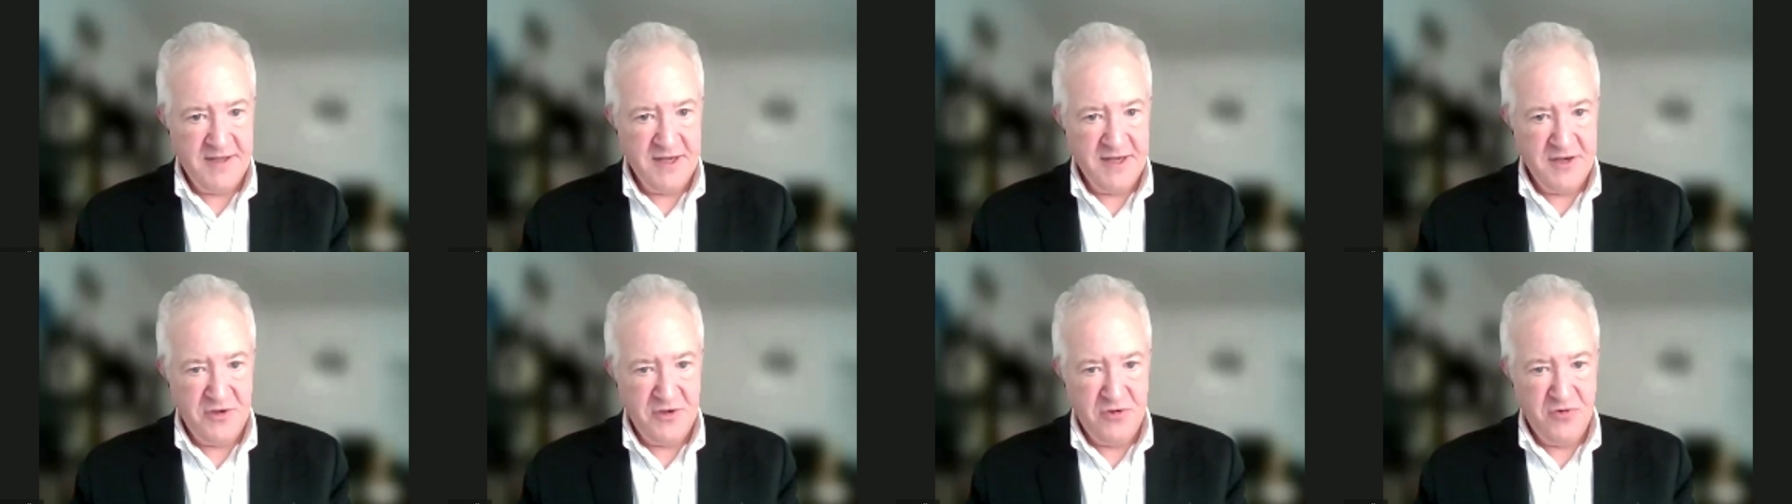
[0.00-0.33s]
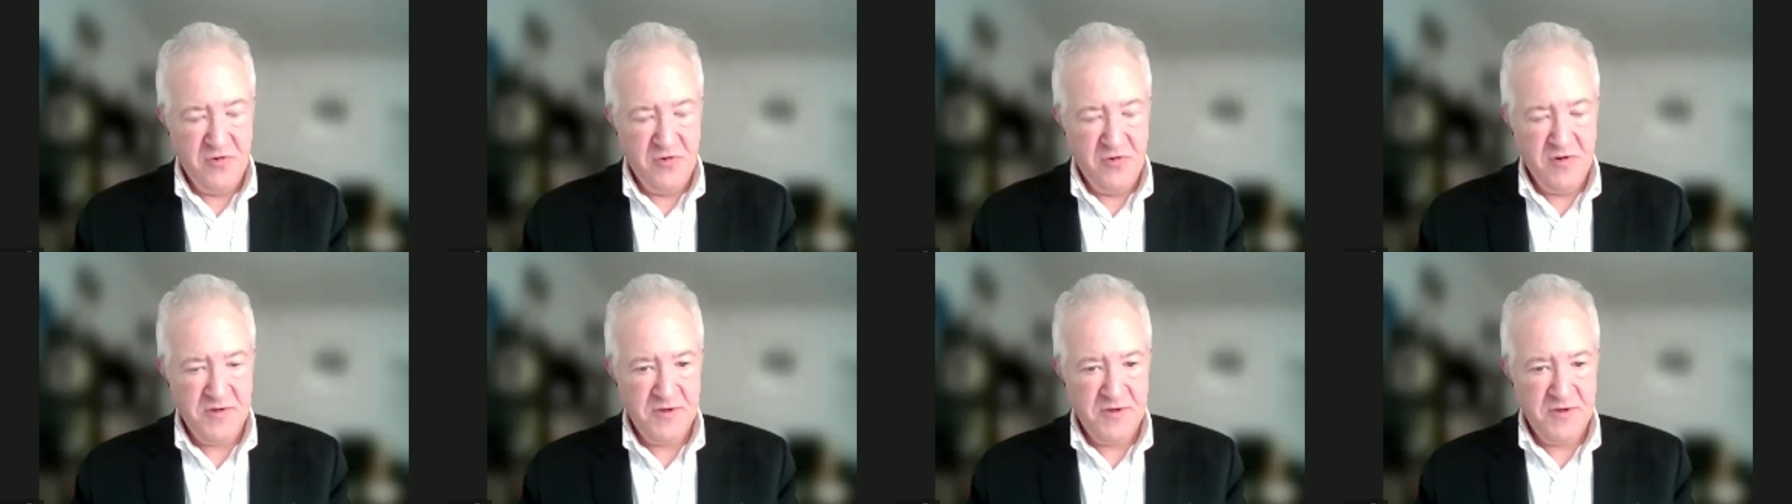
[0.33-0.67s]
then
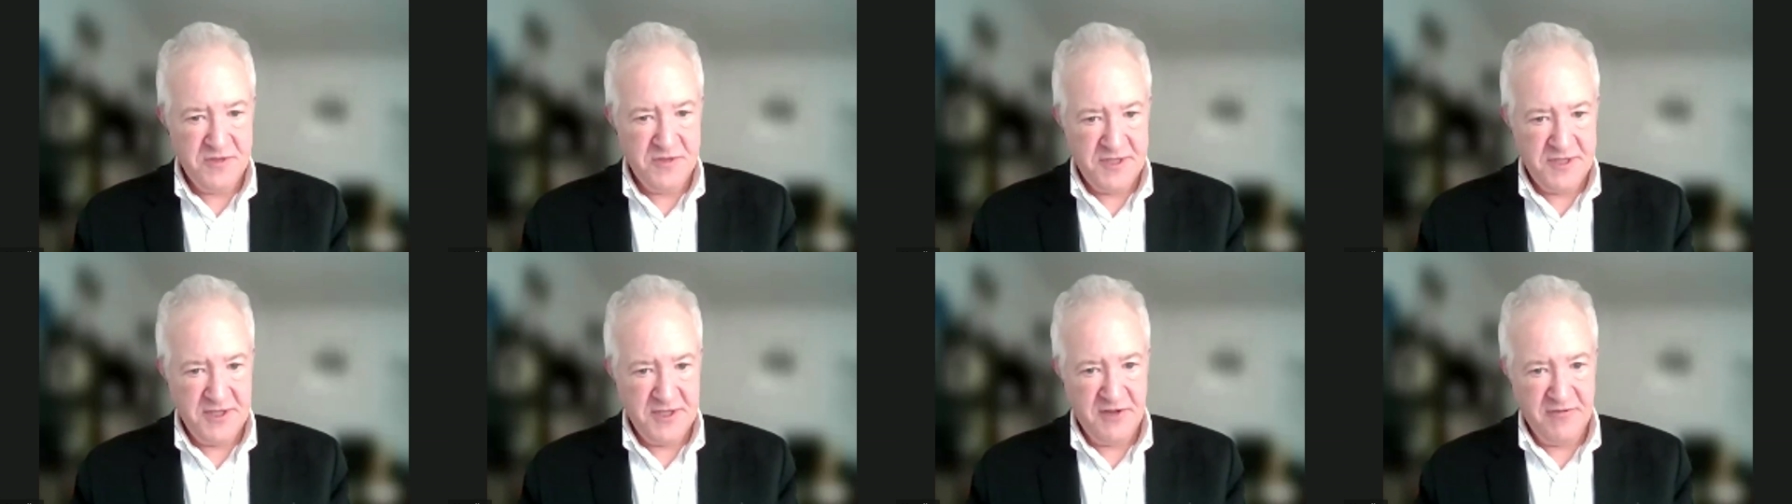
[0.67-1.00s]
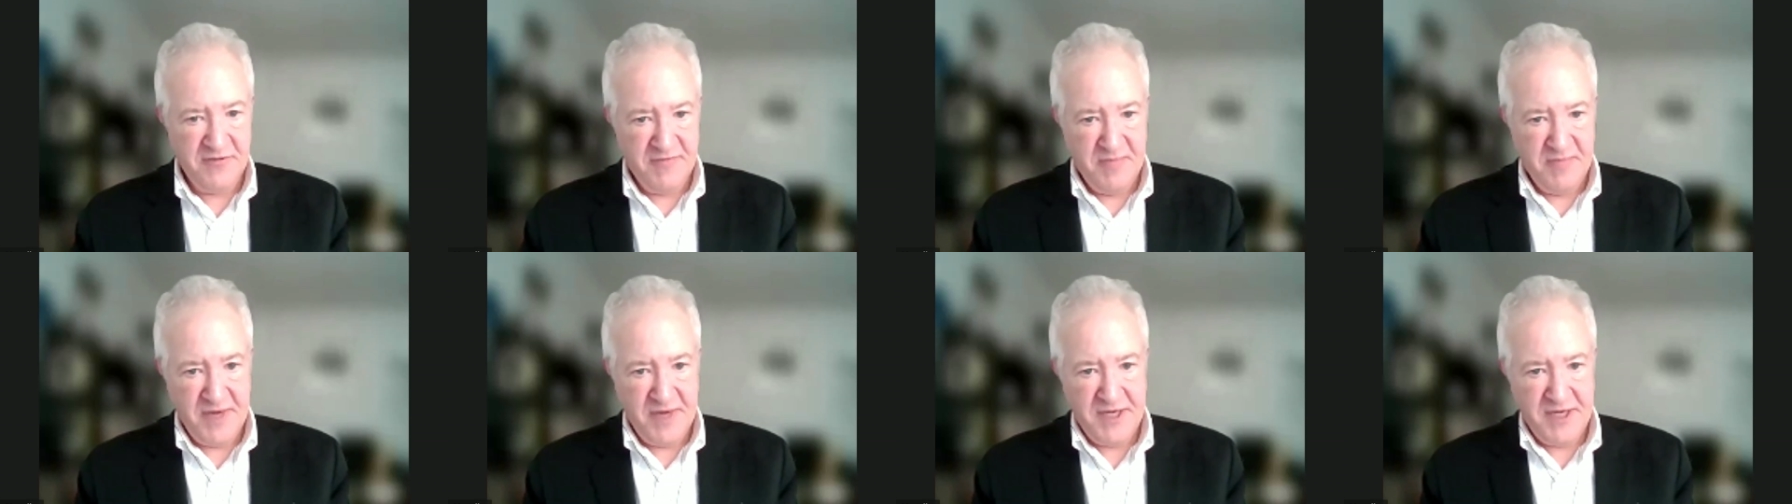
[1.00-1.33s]
you
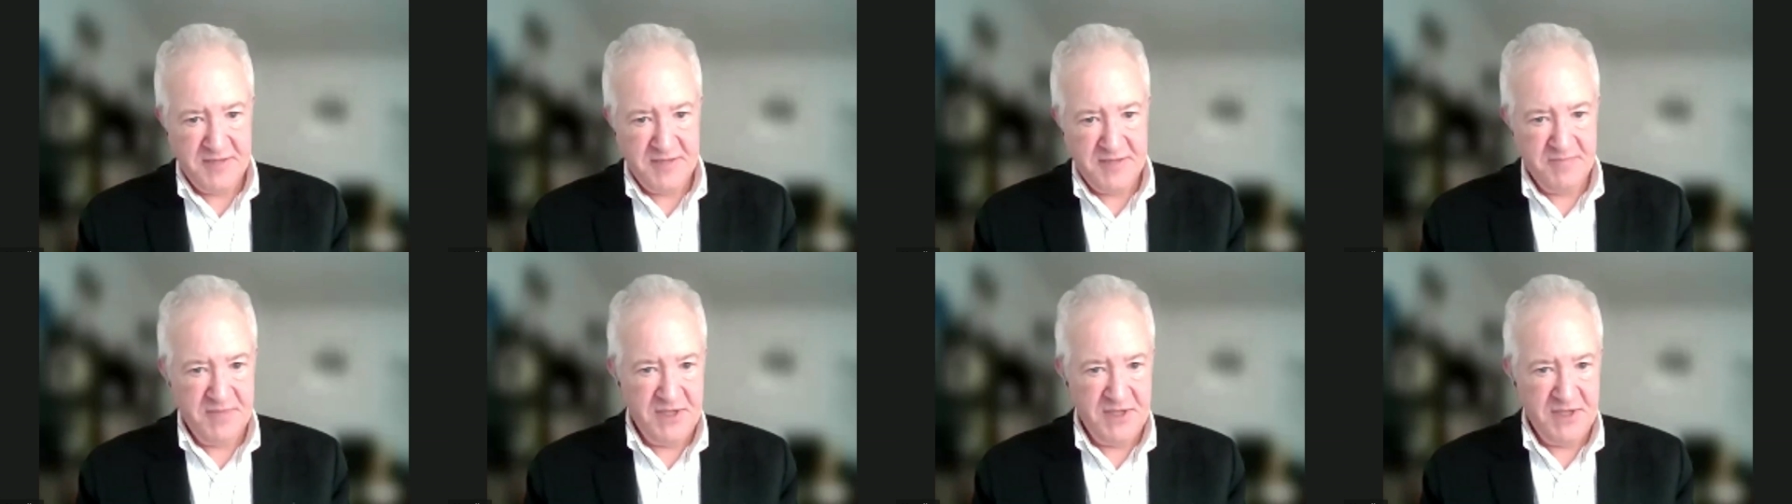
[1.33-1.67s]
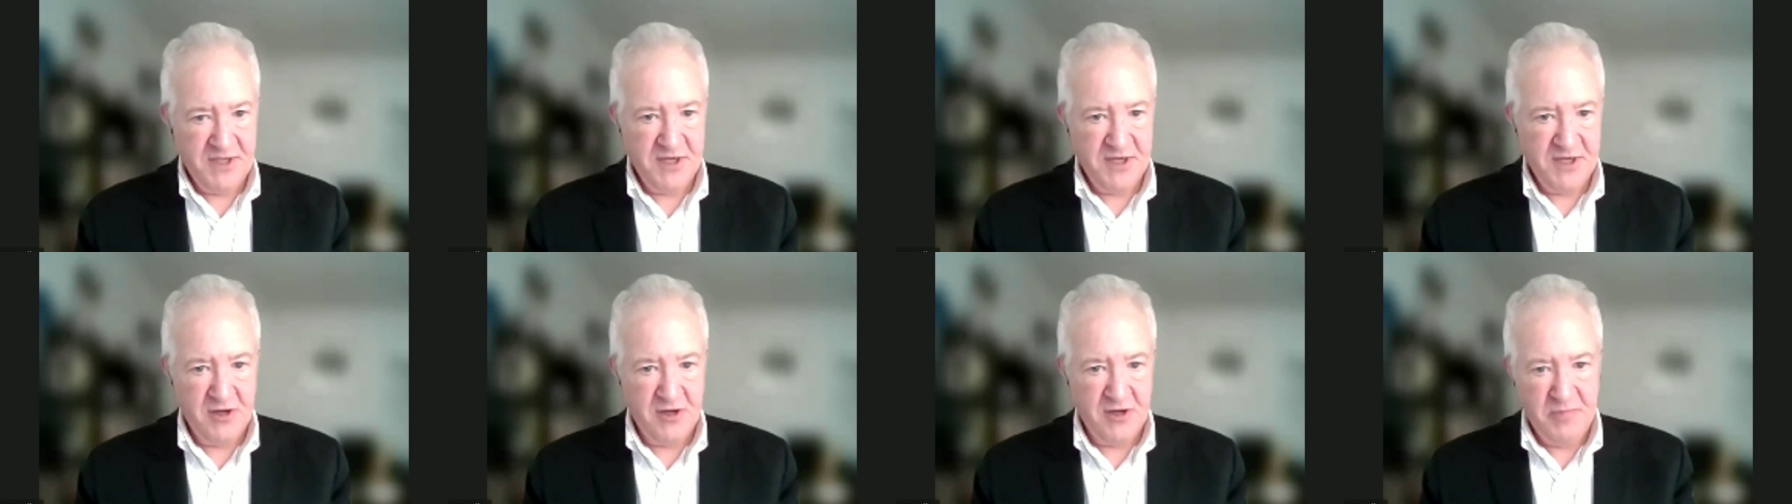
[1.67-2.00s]
yourself might
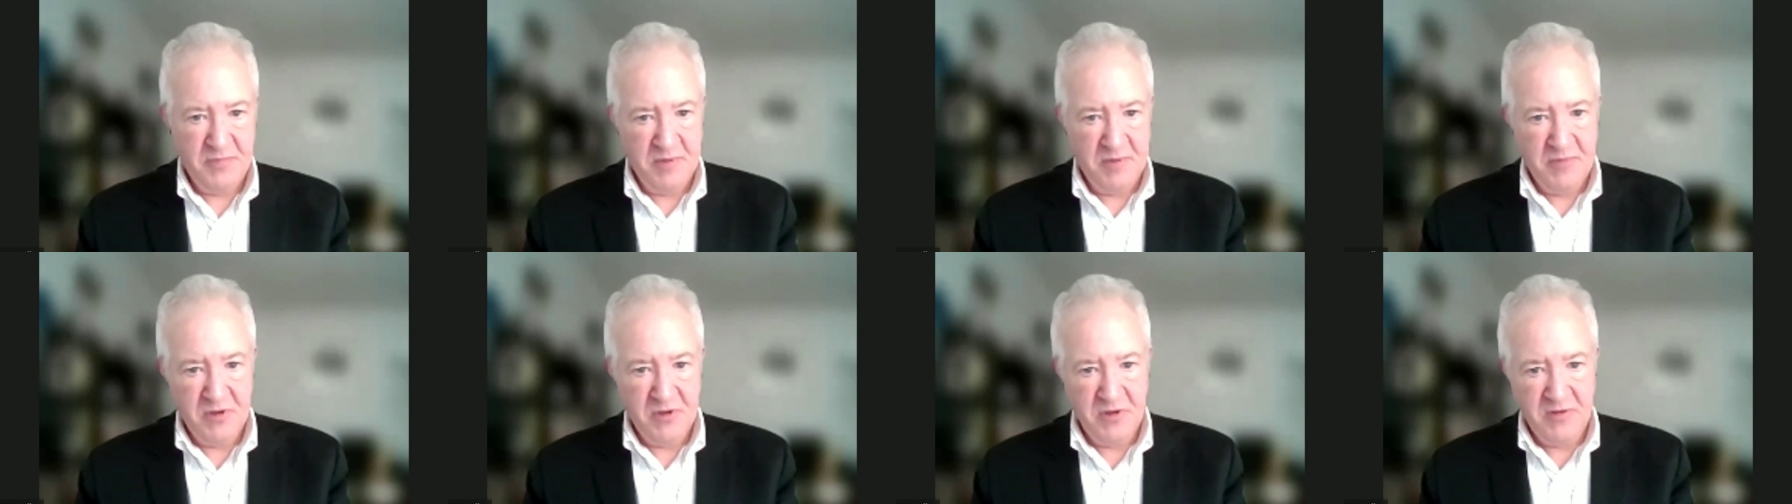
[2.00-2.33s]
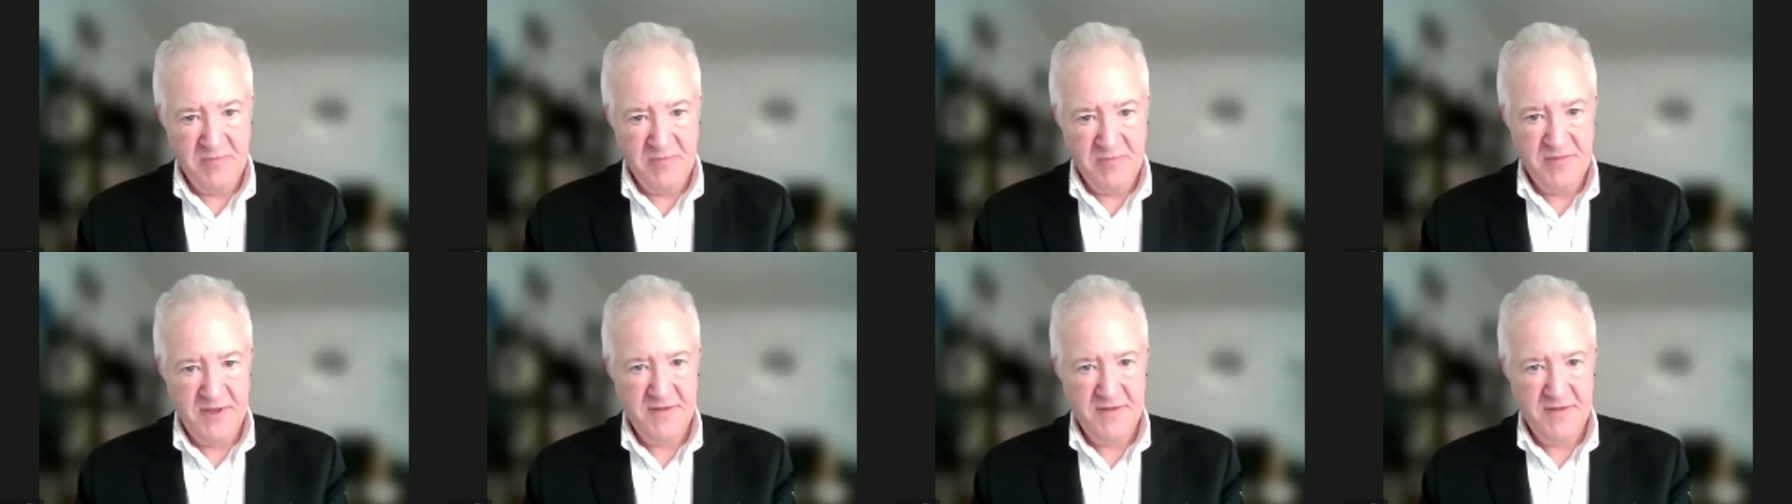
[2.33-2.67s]
be
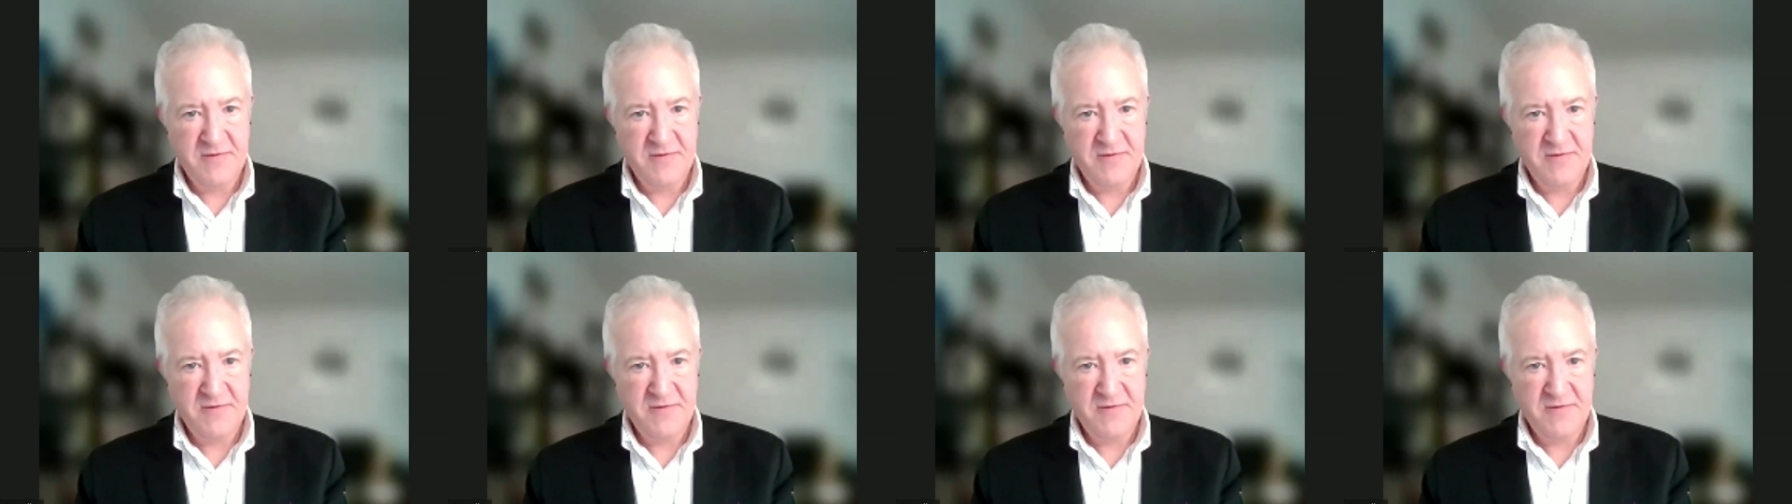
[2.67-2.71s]
culpable